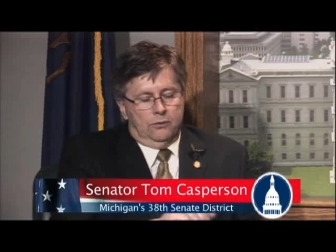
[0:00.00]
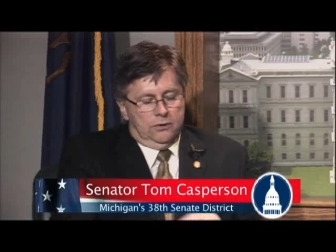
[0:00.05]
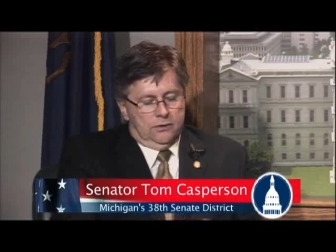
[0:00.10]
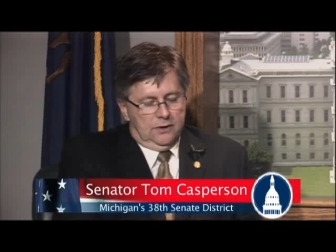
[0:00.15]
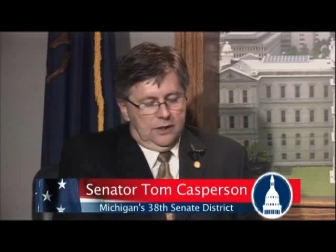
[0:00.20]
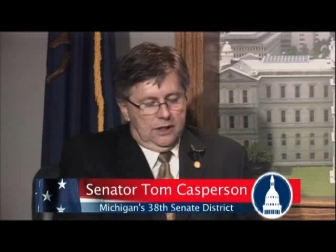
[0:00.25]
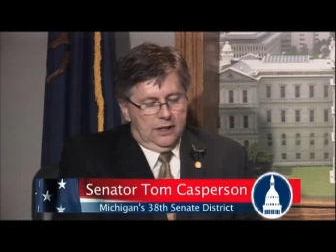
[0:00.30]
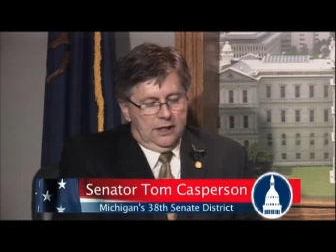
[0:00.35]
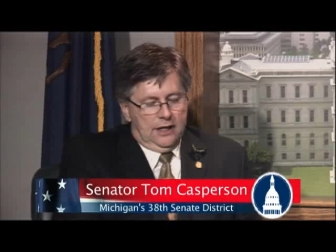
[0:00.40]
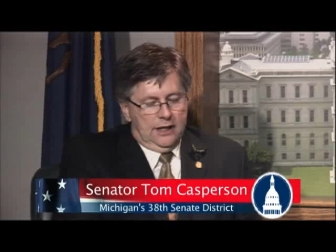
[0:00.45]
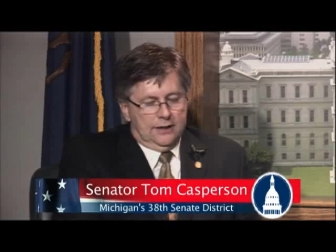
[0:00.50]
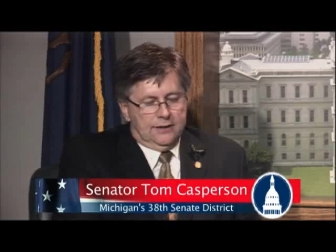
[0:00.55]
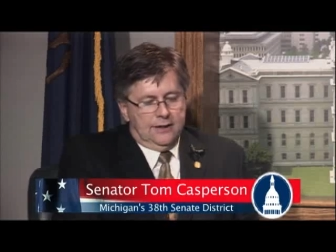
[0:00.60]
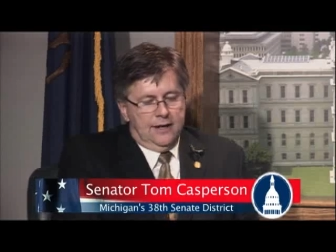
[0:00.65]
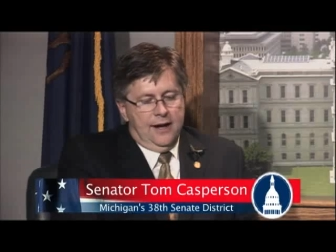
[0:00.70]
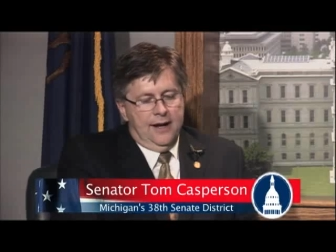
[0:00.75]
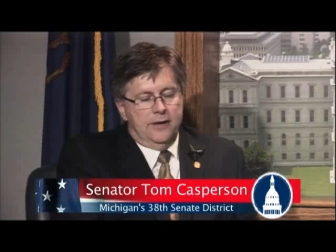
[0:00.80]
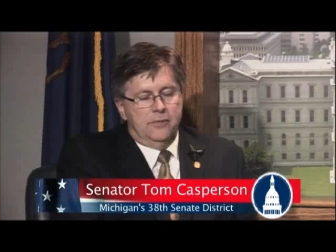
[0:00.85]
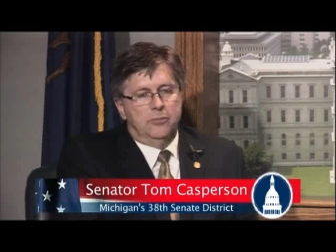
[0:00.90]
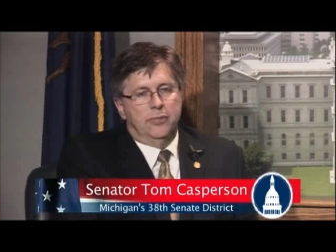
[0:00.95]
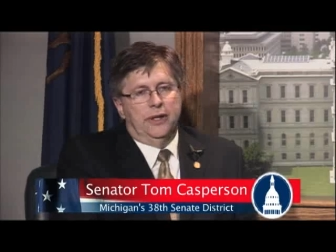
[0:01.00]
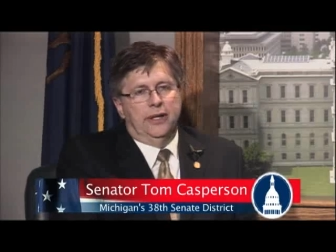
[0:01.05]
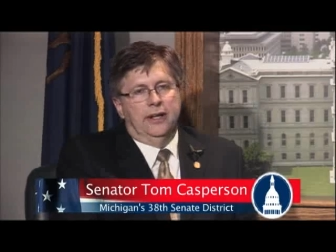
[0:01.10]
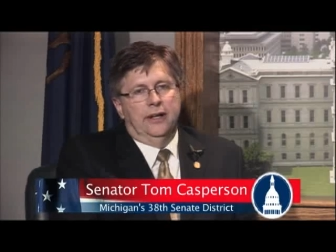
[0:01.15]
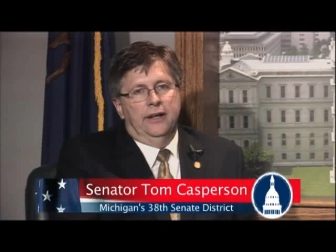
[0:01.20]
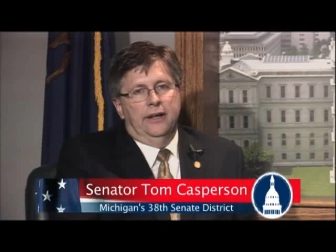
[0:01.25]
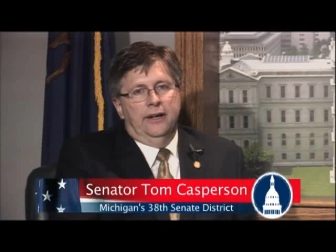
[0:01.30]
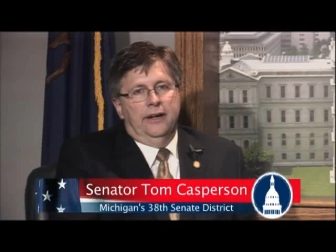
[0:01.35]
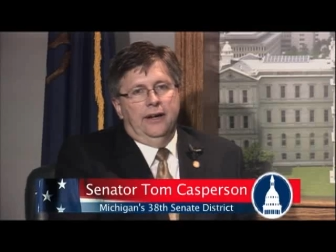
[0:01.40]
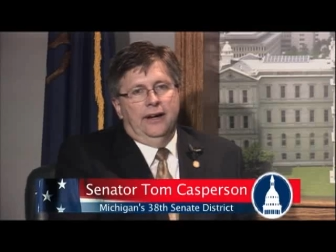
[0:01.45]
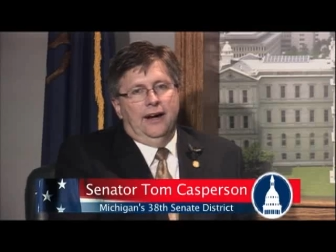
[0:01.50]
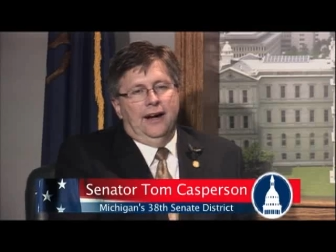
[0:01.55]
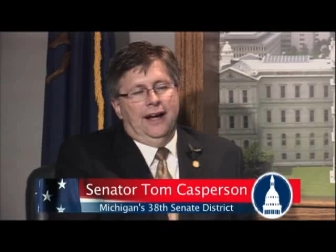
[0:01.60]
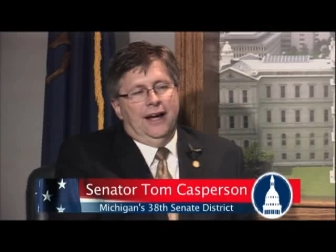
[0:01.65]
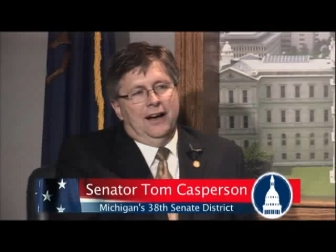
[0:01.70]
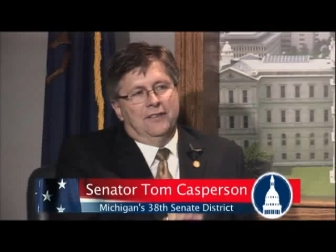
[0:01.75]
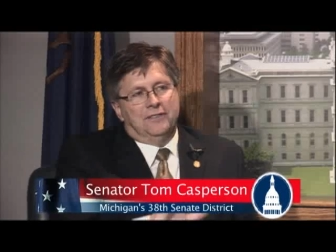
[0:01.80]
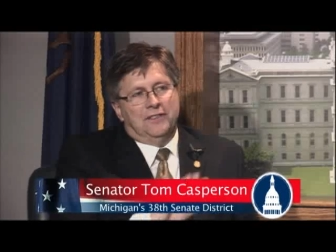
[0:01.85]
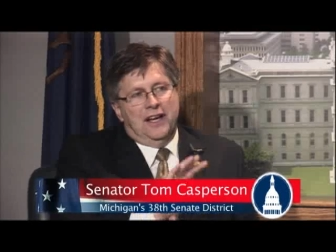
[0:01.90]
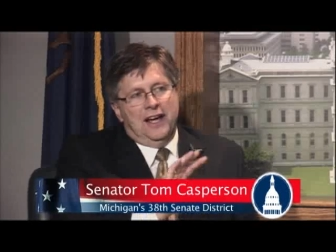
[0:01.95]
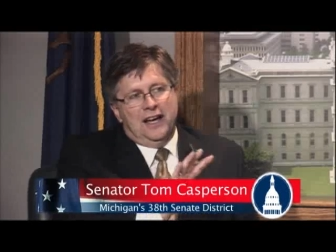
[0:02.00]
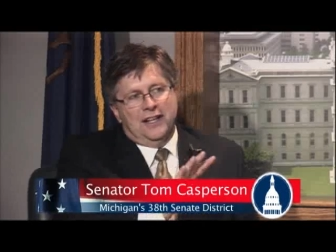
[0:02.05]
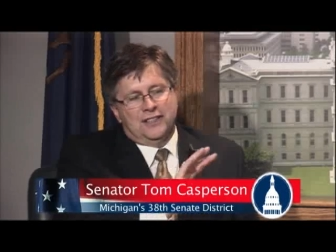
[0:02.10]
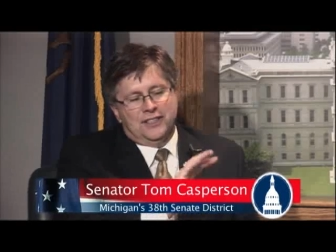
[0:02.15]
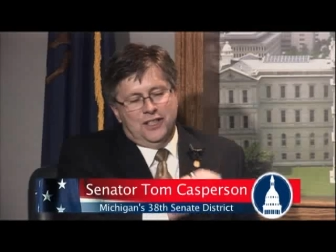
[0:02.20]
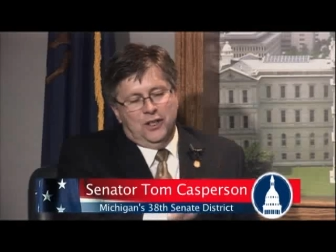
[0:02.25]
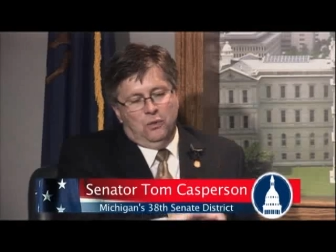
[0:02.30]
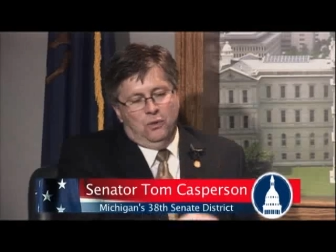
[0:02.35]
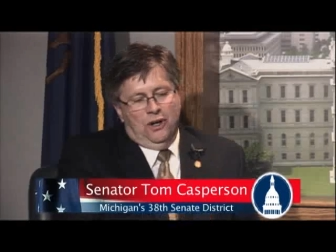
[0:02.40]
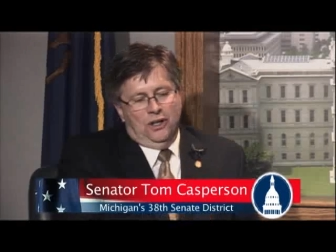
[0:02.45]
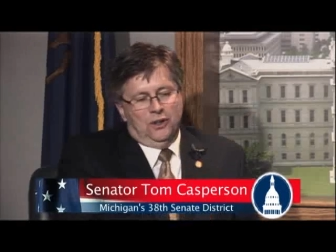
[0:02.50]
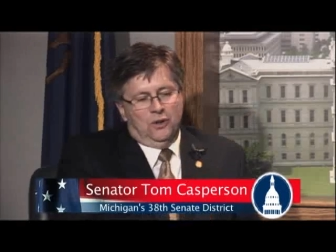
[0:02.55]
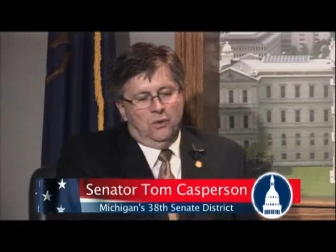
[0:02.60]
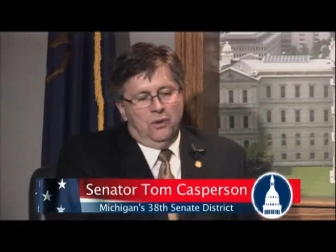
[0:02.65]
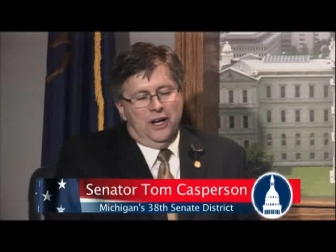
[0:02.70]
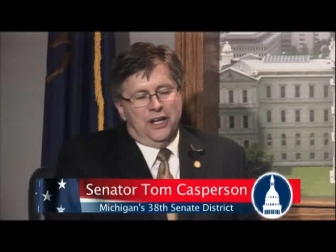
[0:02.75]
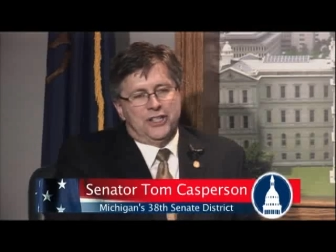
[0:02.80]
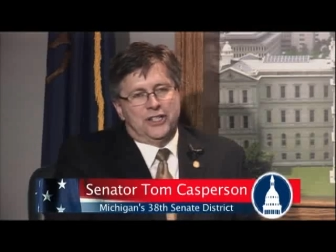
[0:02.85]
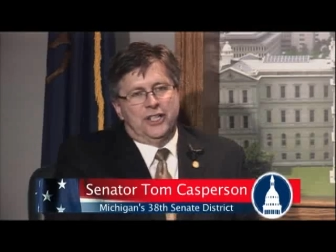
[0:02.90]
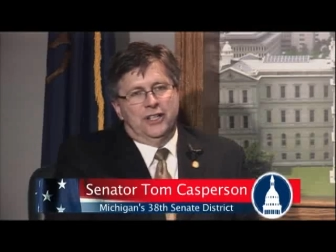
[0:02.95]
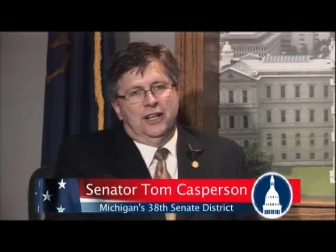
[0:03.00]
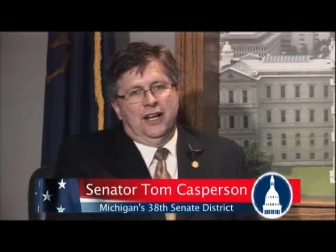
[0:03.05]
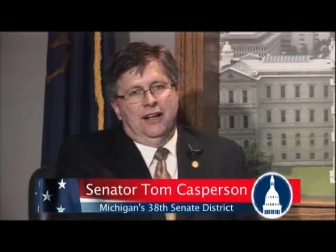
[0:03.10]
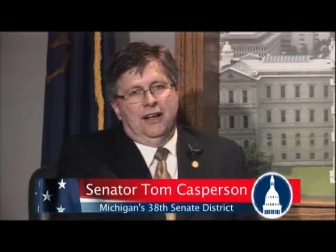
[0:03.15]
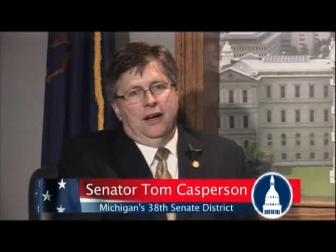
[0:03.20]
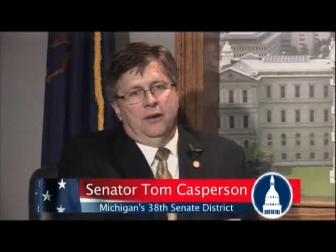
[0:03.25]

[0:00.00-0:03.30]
we're running out of time, but I have to ask you one question.